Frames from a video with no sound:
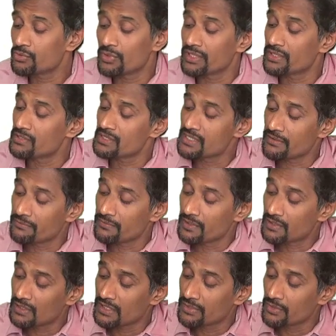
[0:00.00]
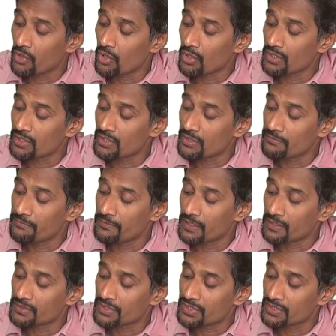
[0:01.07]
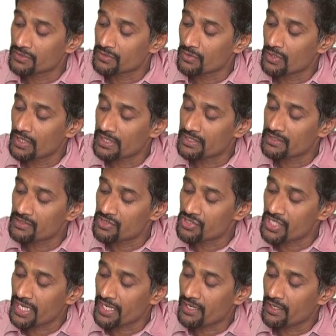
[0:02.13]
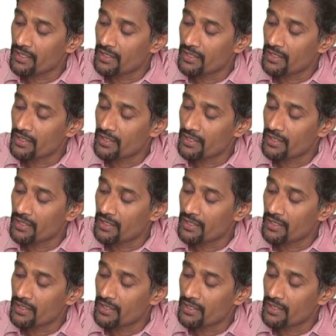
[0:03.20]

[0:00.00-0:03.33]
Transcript: So, it is definitely not a function. So, let us check.